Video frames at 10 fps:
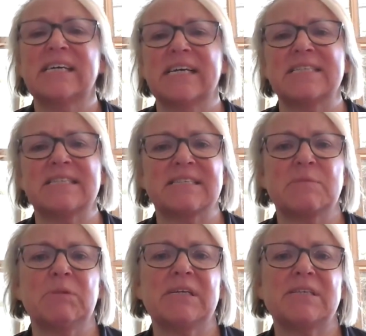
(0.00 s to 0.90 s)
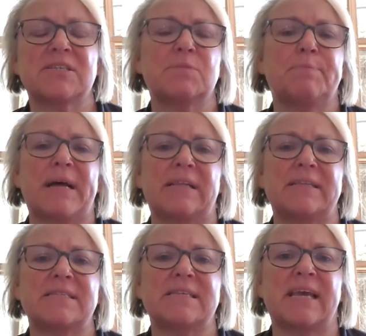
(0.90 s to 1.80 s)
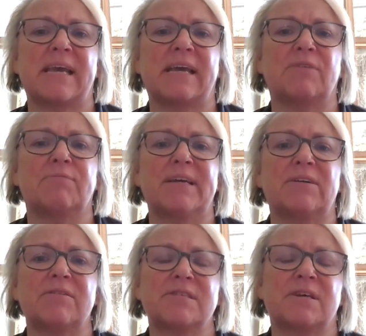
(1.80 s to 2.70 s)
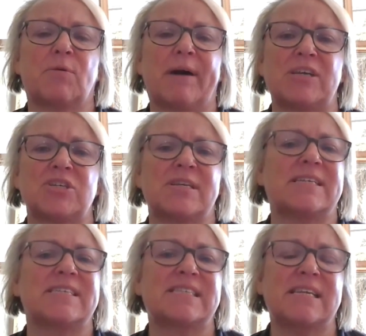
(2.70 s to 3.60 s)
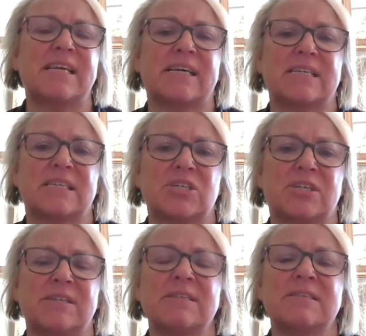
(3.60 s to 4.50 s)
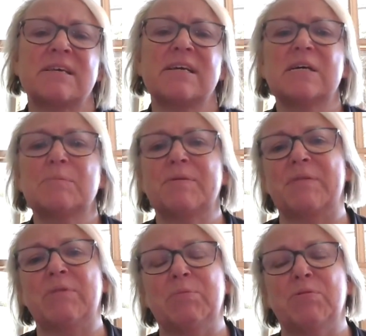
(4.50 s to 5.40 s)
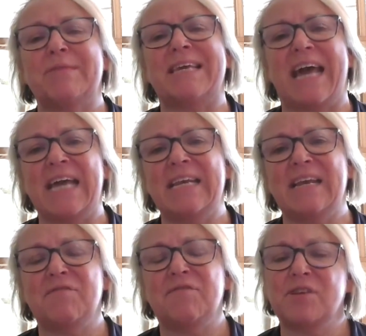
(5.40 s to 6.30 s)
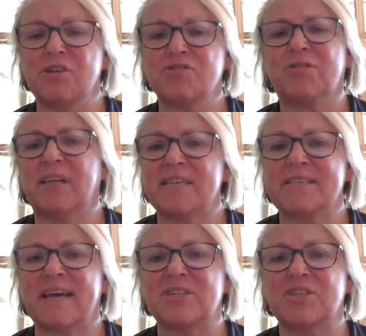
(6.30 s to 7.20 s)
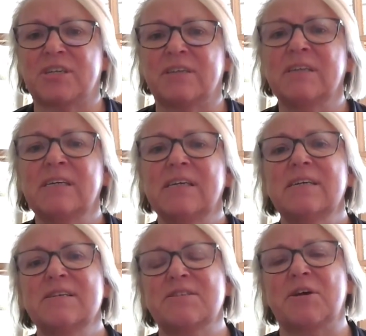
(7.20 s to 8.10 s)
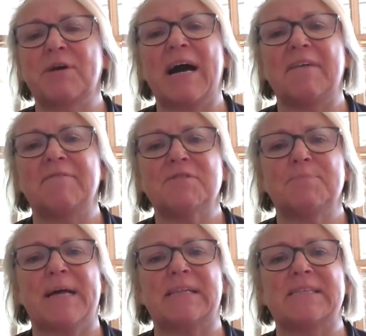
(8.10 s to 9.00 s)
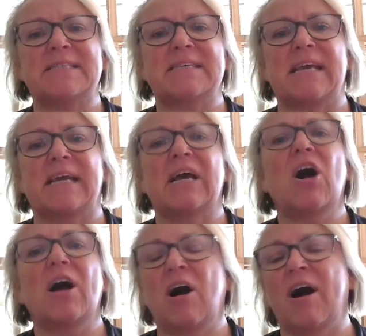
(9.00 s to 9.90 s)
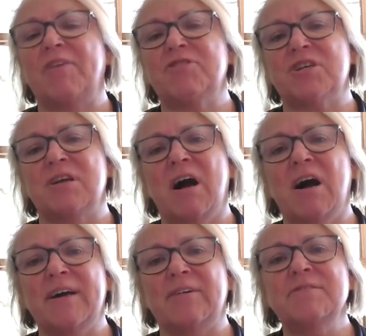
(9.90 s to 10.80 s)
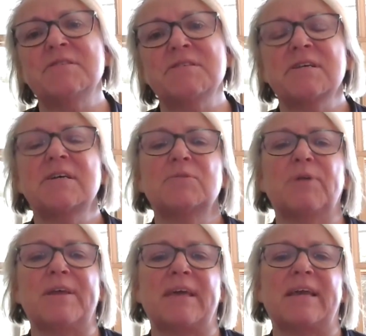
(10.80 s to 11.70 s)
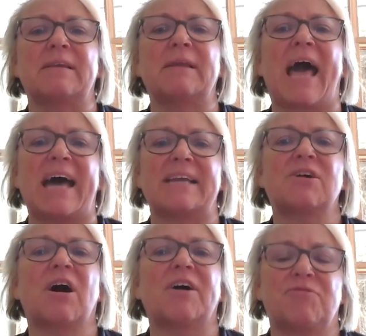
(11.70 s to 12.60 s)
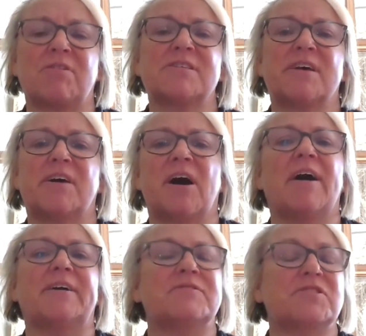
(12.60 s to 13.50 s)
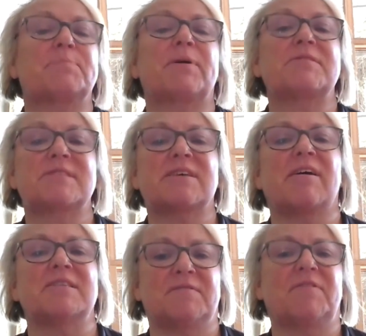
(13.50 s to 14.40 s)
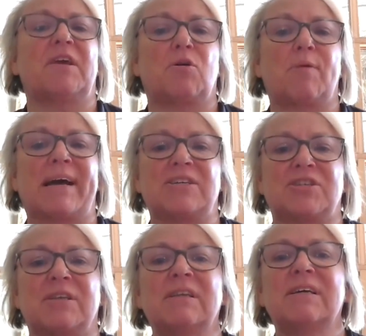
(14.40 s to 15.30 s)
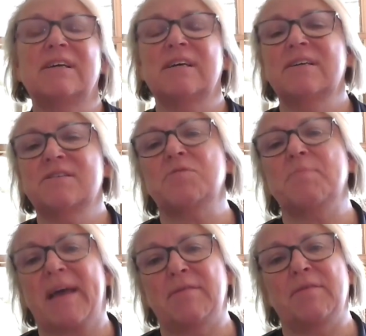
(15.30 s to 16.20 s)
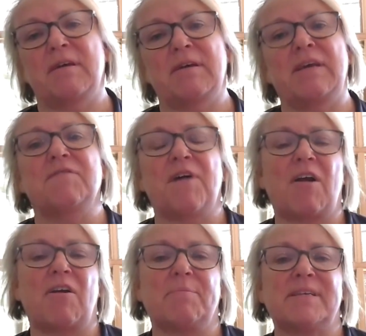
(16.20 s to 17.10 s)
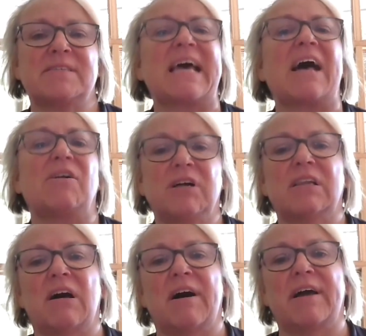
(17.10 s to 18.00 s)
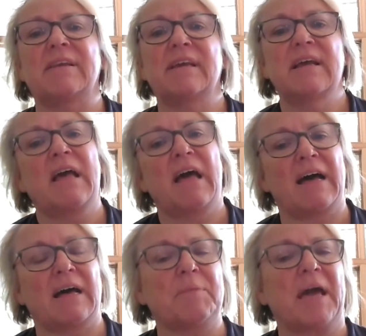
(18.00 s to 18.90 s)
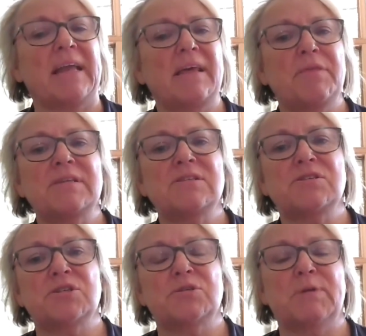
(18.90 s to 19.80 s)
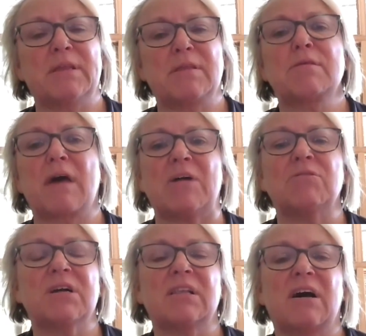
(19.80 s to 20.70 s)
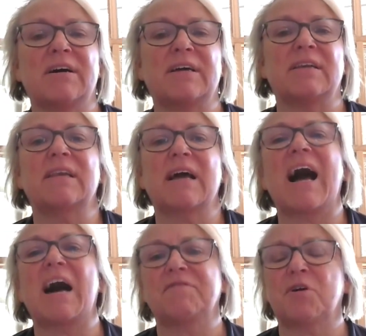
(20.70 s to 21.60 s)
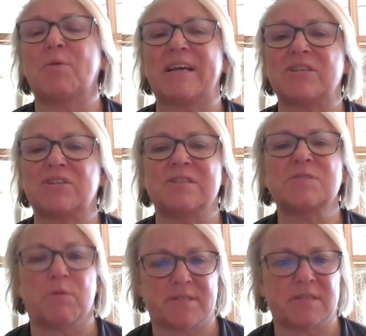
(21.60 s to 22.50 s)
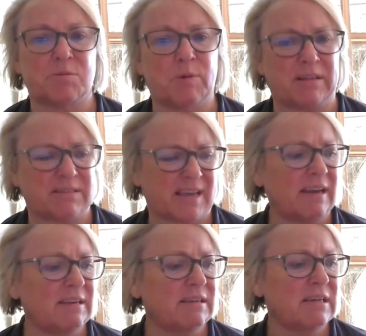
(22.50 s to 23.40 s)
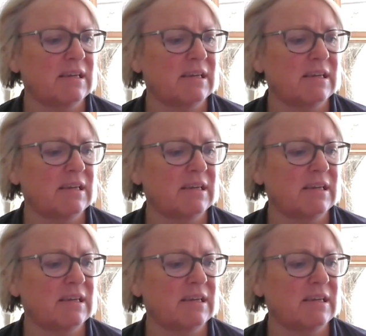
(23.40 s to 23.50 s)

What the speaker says: It's similar to balancing a redox equation in acidic conditions, but then we put the N in for neutralization. So after balancing hydrogen ions, we then add hydroxide ions to both sides of the equation to make the environment alkaline. Anything to do with alkaline half equations wasn't well done.